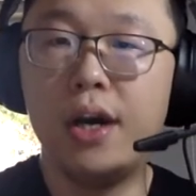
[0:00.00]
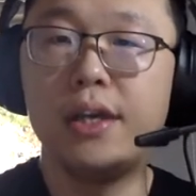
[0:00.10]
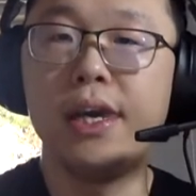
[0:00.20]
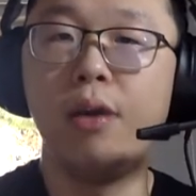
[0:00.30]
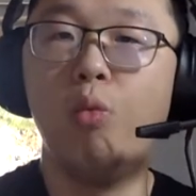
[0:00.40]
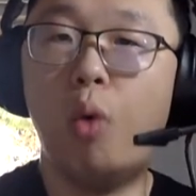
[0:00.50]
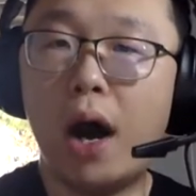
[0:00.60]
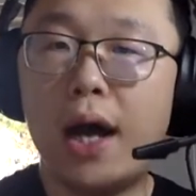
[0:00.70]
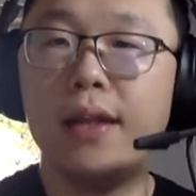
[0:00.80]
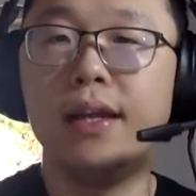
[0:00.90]
in
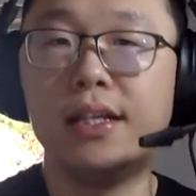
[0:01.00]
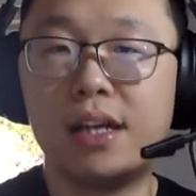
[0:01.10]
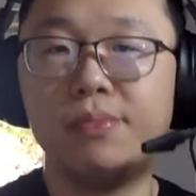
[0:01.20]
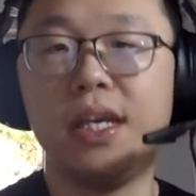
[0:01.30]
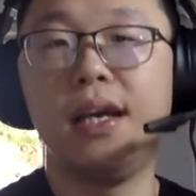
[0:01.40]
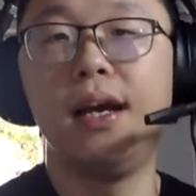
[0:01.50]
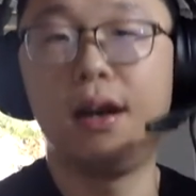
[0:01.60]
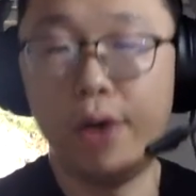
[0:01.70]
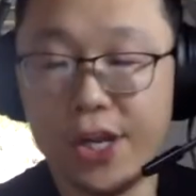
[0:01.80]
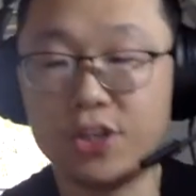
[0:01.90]
one HMC
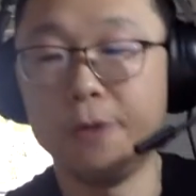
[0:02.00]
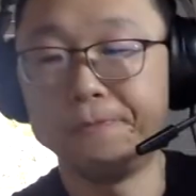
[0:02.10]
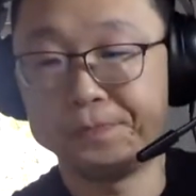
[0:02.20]
iteration.